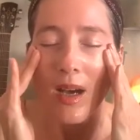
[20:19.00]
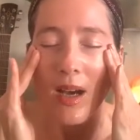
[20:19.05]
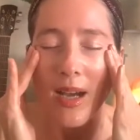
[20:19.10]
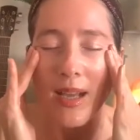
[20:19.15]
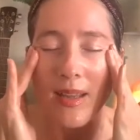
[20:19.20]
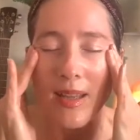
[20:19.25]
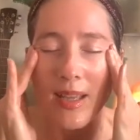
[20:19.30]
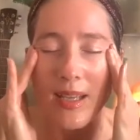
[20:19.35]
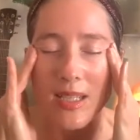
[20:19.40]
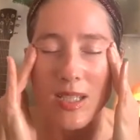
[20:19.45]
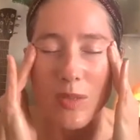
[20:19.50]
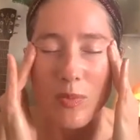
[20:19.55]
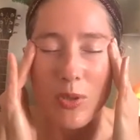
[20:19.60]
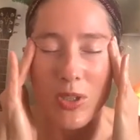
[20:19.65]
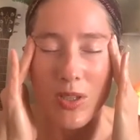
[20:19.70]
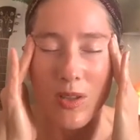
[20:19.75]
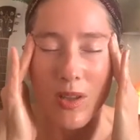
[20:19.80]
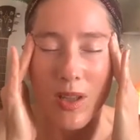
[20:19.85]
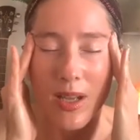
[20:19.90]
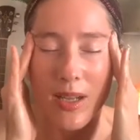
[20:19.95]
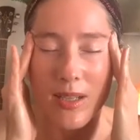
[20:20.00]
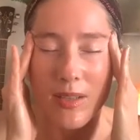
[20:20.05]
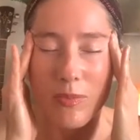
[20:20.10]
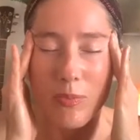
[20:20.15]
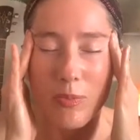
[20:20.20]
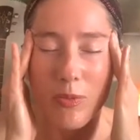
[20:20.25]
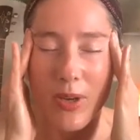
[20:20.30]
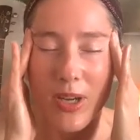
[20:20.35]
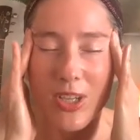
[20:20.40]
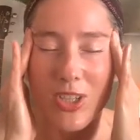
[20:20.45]
I like to put a lot
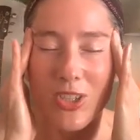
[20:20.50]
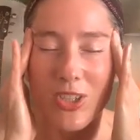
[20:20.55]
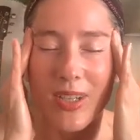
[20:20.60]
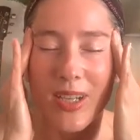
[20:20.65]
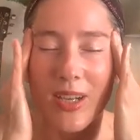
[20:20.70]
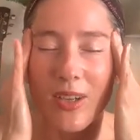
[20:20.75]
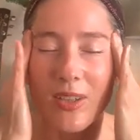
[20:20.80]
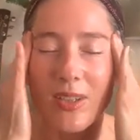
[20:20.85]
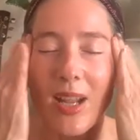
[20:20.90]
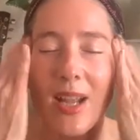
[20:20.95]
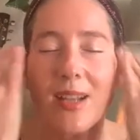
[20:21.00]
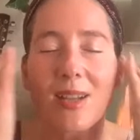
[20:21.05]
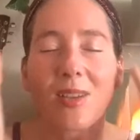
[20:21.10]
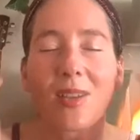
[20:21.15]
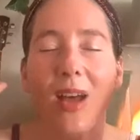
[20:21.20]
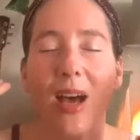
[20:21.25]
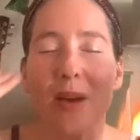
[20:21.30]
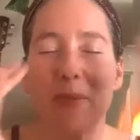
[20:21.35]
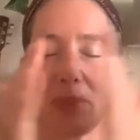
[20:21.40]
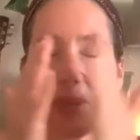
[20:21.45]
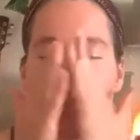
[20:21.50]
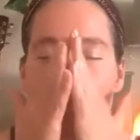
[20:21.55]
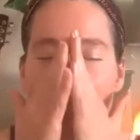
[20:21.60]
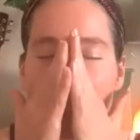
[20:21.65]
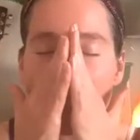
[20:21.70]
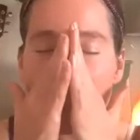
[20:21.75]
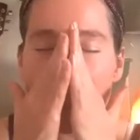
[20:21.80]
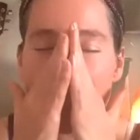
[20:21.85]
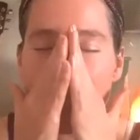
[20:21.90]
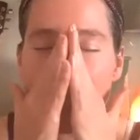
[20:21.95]
of pressure here, not a lot, but
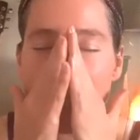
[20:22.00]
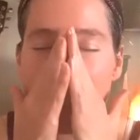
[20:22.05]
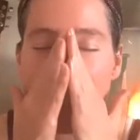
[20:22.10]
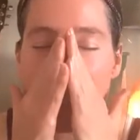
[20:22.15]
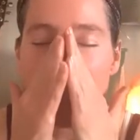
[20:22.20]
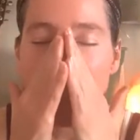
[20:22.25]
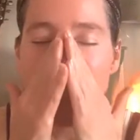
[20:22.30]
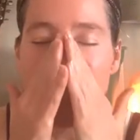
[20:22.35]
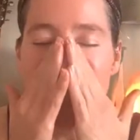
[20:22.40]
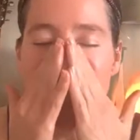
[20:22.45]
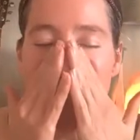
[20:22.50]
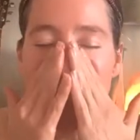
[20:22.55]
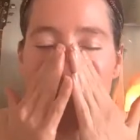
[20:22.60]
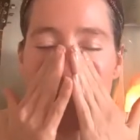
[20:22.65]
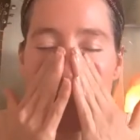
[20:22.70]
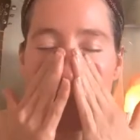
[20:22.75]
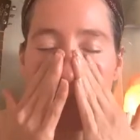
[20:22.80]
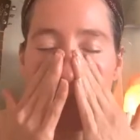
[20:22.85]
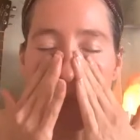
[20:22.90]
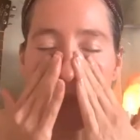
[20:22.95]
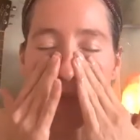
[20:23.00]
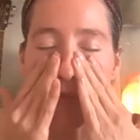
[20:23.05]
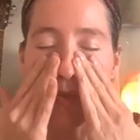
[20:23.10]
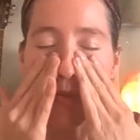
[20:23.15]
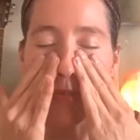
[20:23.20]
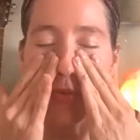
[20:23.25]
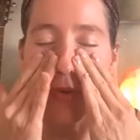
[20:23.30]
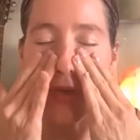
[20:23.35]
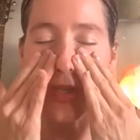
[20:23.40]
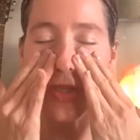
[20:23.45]
just a nice, steady,
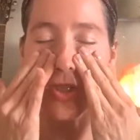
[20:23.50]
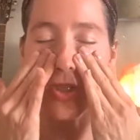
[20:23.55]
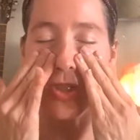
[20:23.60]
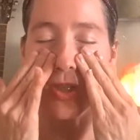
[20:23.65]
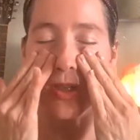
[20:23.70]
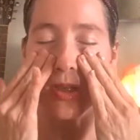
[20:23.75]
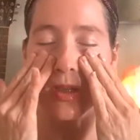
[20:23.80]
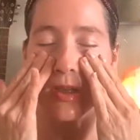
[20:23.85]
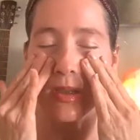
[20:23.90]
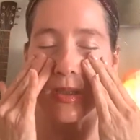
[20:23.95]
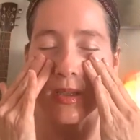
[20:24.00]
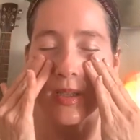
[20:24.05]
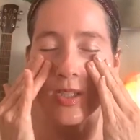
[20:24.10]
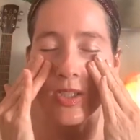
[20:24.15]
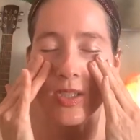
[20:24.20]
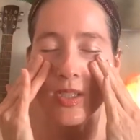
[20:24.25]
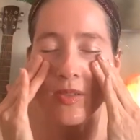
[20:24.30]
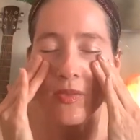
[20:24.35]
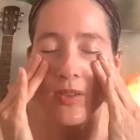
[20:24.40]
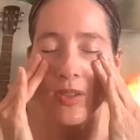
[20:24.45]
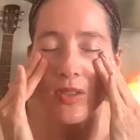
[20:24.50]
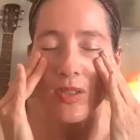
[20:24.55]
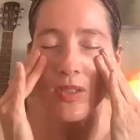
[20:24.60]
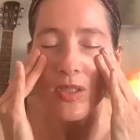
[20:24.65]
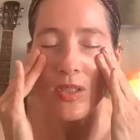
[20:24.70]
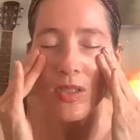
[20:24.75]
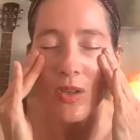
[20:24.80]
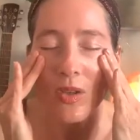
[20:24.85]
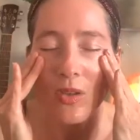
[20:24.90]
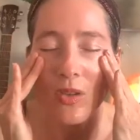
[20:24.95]
even pressure. It just feels
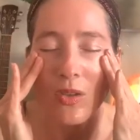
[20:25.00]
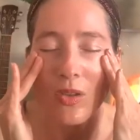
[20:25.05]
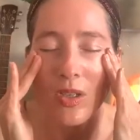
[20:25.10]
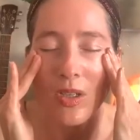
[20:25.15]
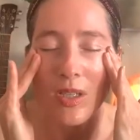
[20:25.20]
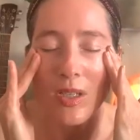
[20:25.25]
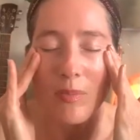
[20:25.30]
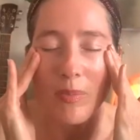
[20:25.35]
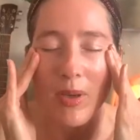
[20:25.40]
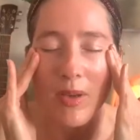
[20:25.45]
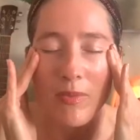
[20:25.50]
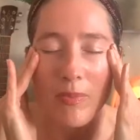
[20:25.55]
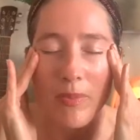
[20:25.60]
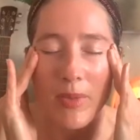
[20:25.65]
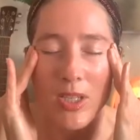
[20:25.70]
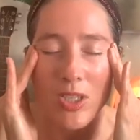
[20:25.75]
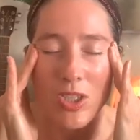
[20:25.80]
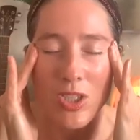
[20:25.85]
so good above my